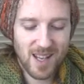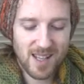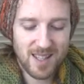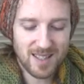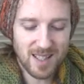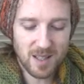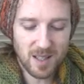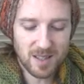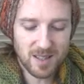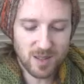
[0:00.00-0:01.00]
This
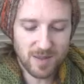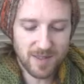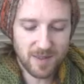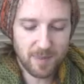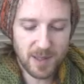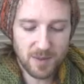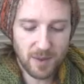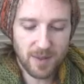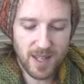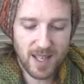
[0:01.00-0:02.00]
sort of
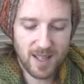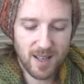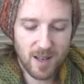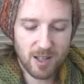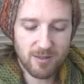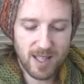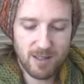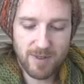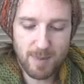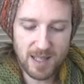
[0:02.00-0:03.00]
beautiful thin
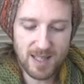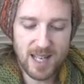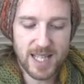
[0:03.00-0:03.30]
green ribbon,